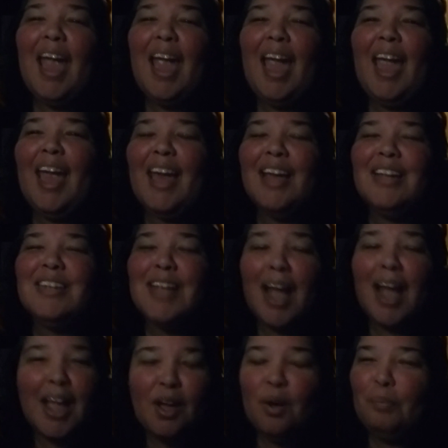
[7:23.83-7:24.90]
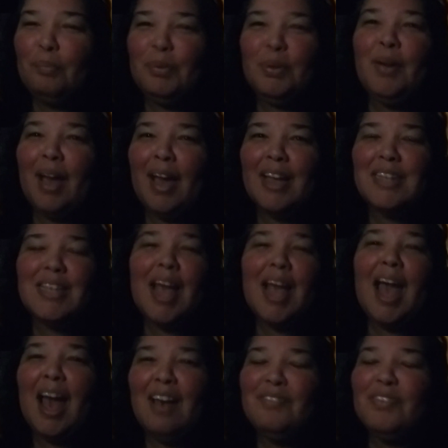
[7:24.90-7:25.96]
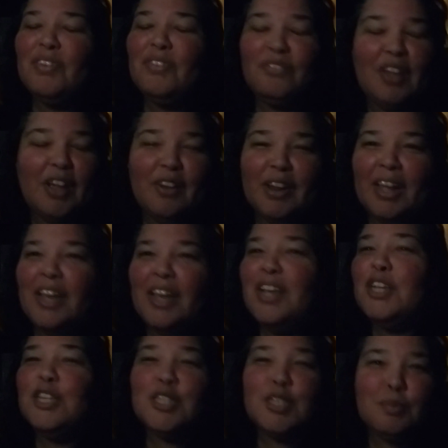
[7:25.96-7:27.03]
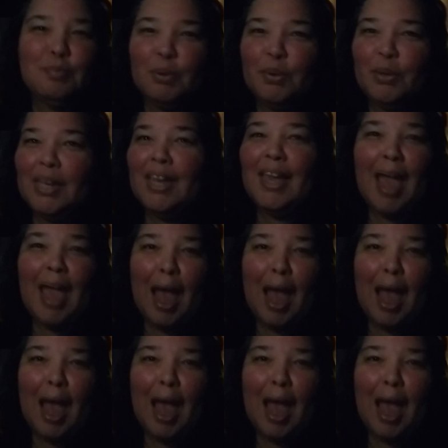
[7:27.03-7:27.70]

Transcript: And I hope you guys have a very spooky,